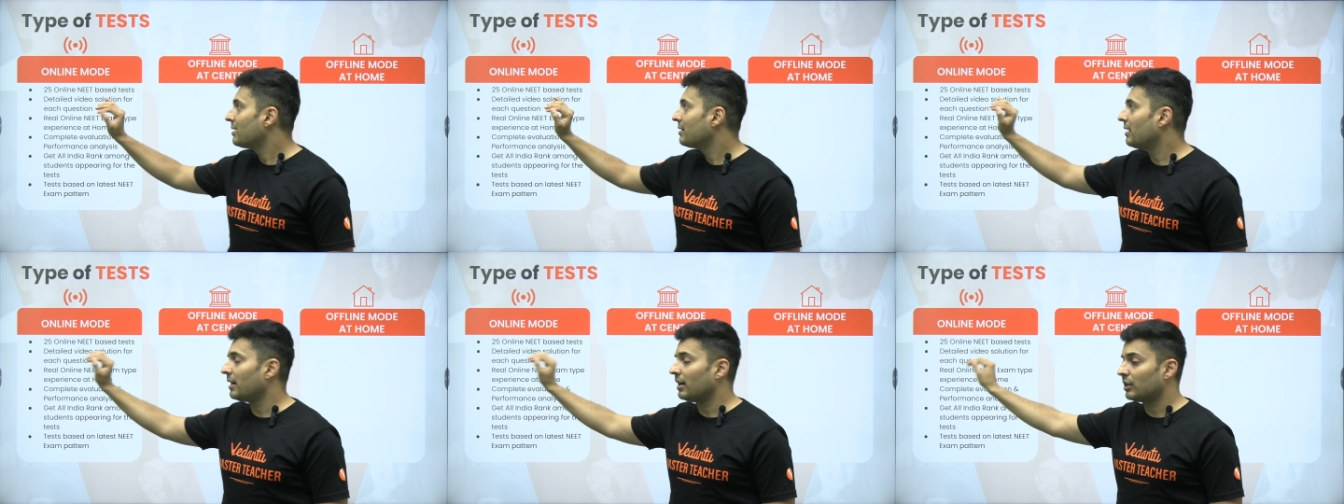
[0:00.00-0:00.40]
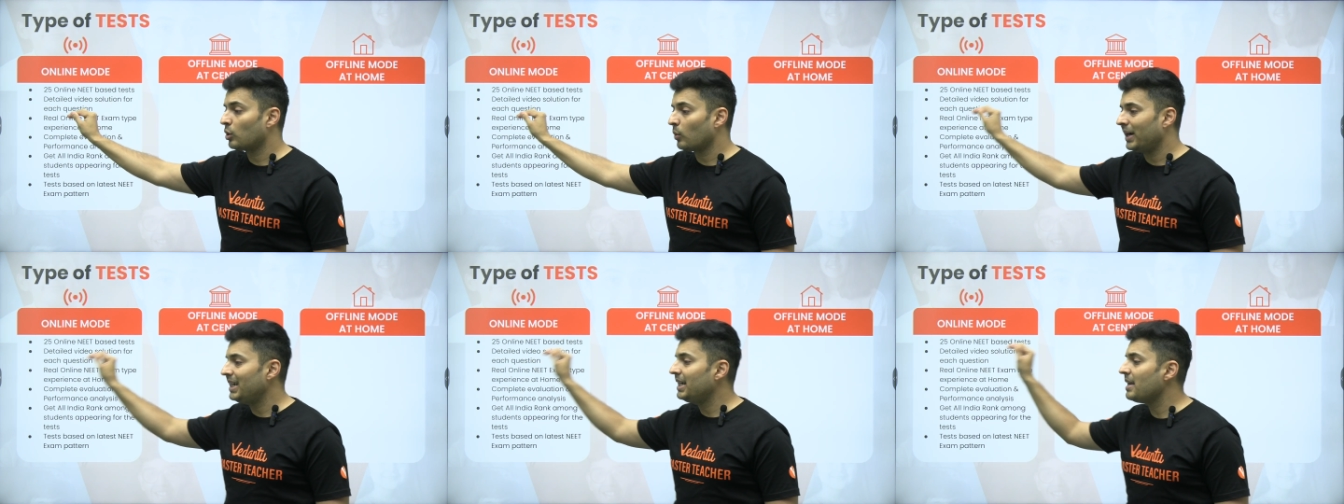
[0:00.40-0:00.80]
There are
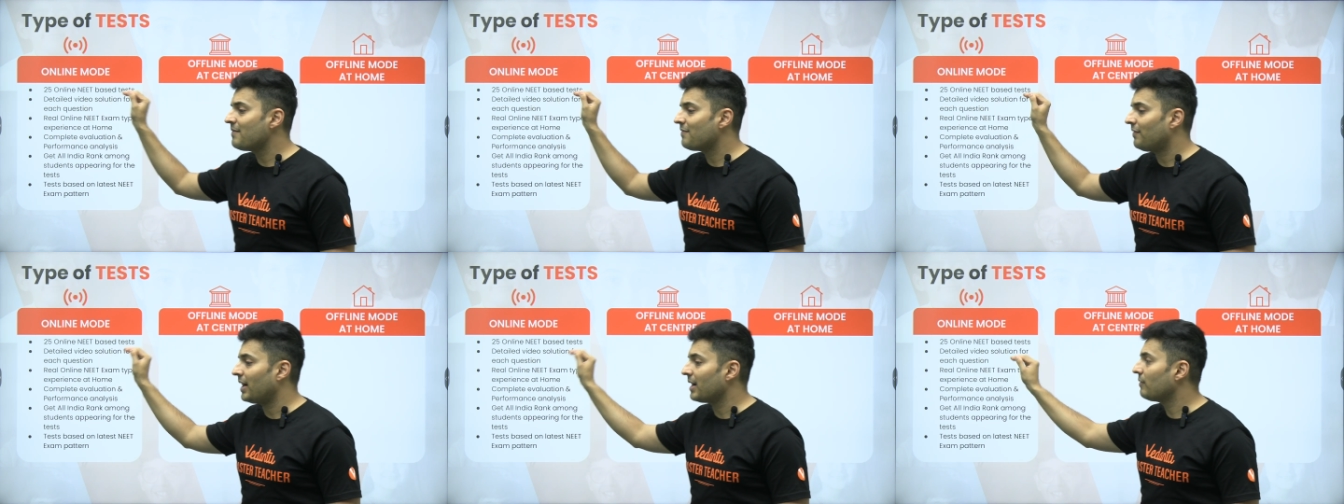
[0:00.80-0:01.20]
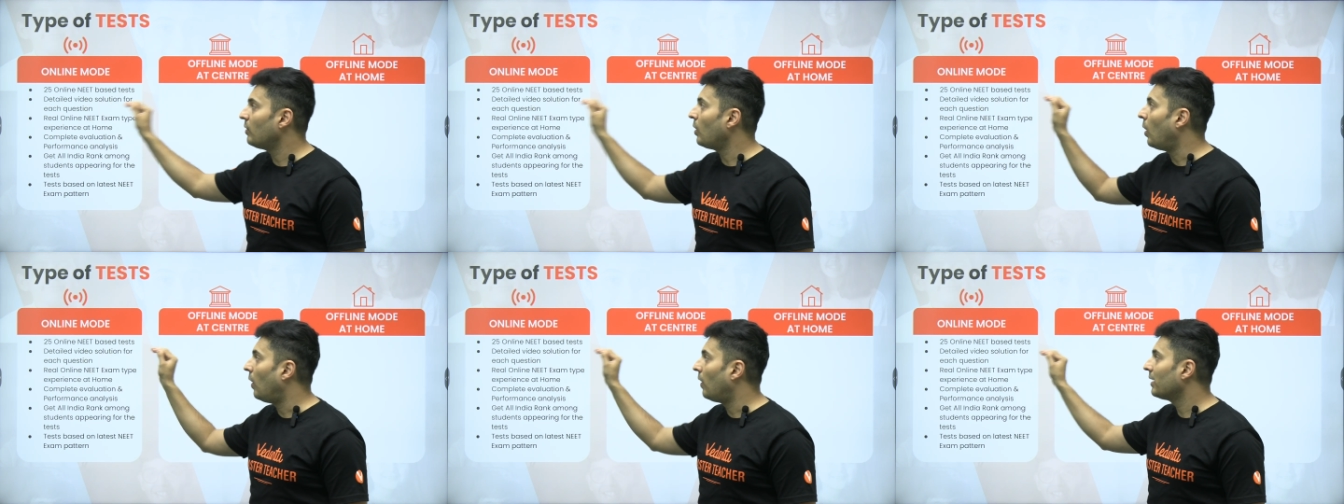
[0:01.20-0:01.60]
25
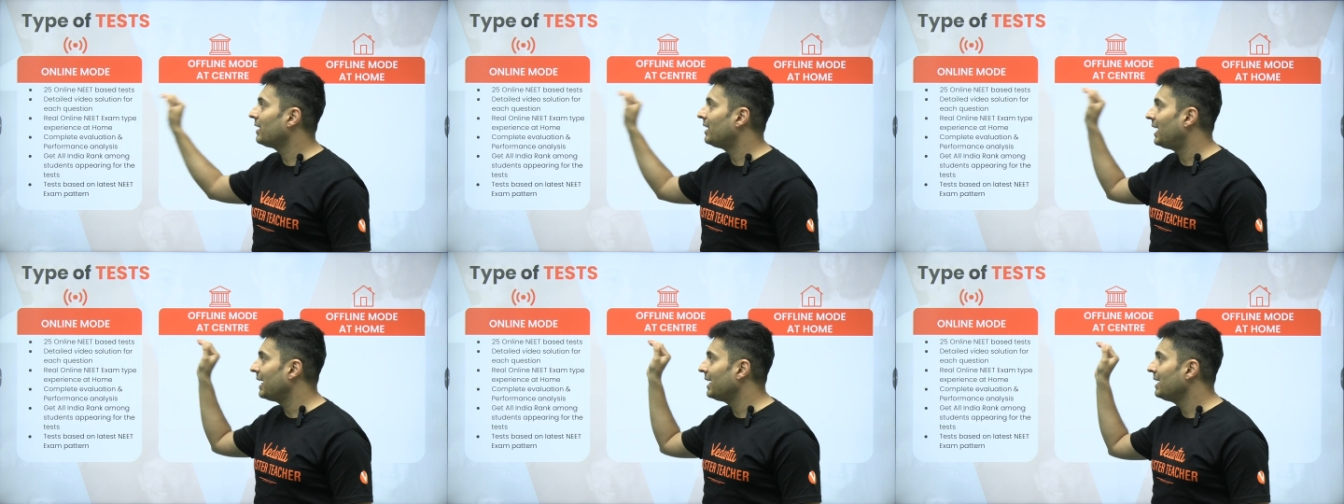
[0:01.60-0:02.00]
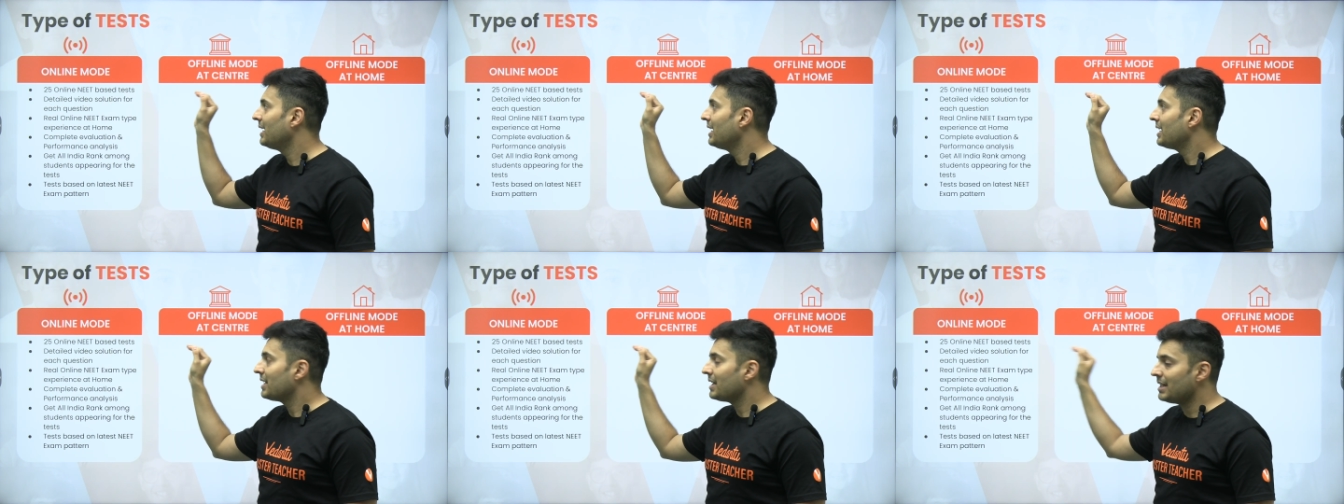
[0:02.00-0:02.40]
online
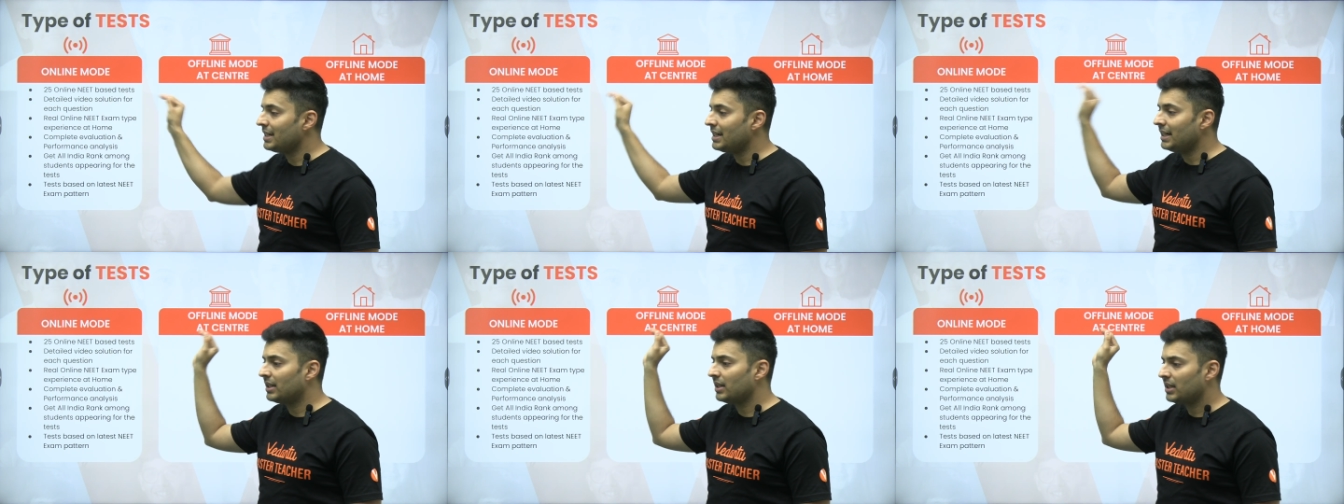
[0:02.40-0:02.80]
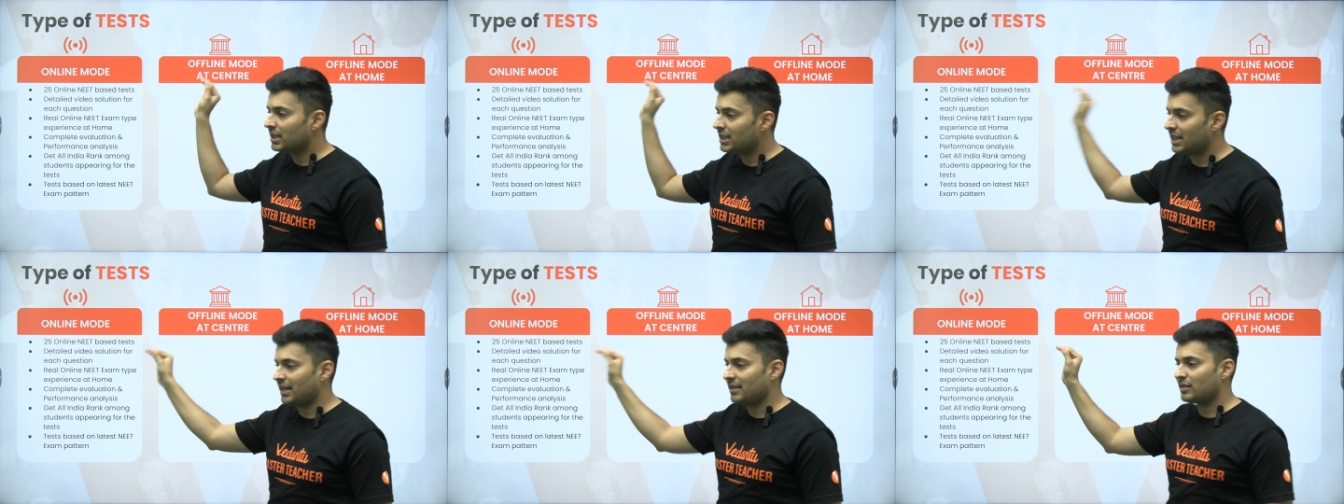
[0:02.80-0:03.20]
NEET
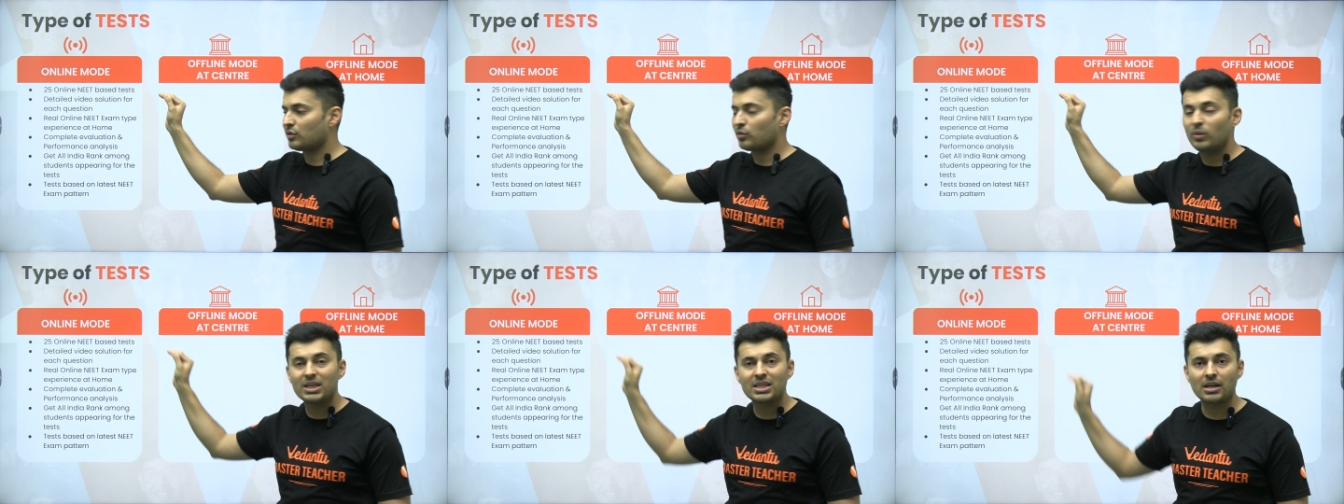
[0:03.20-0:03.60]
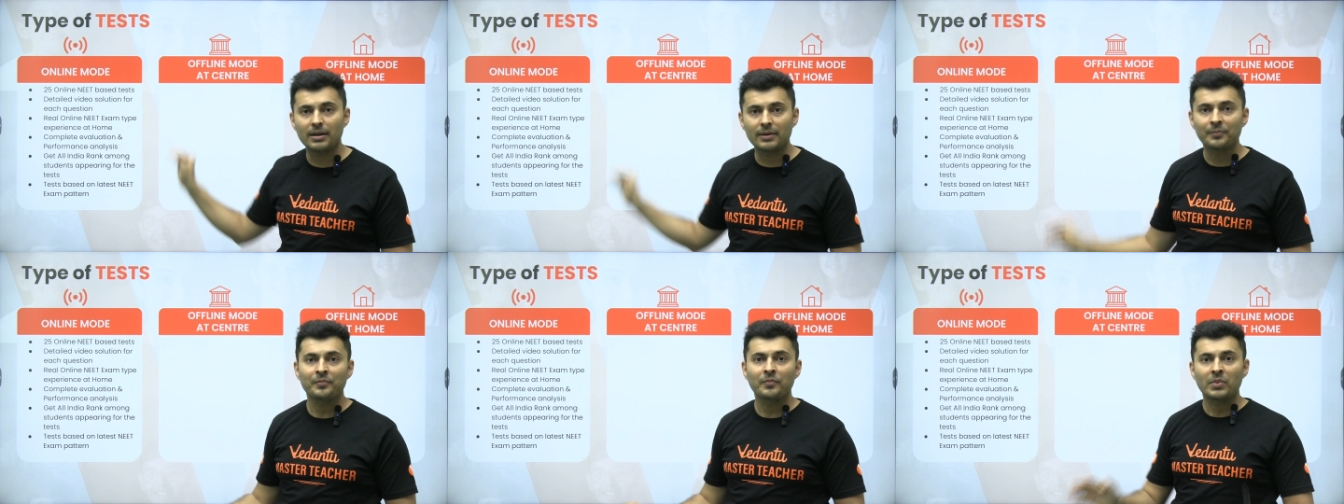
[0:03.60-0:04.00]
tests which
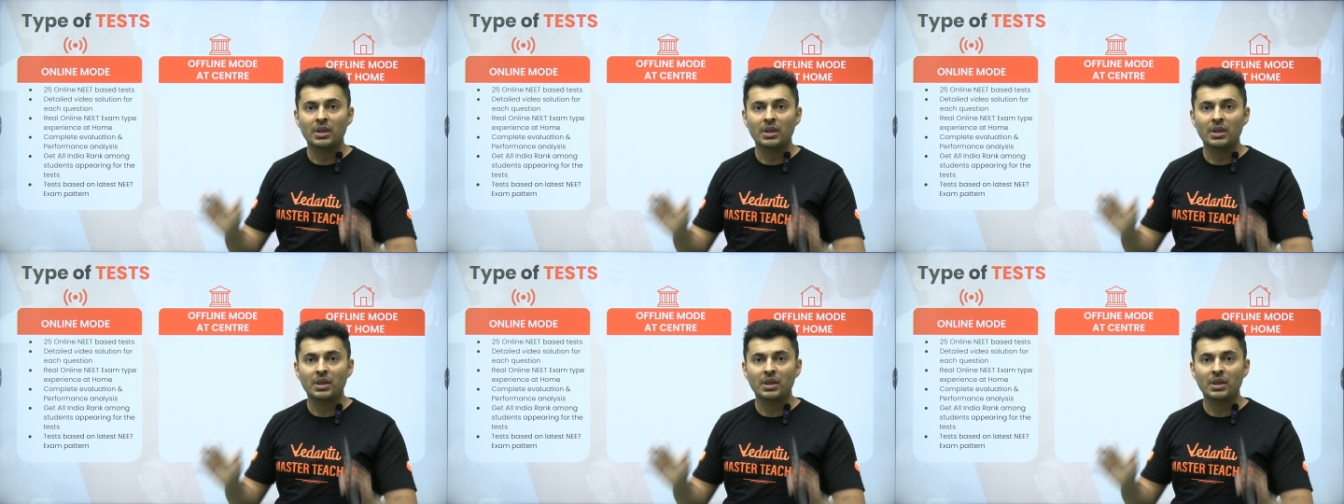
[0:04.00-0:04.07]
are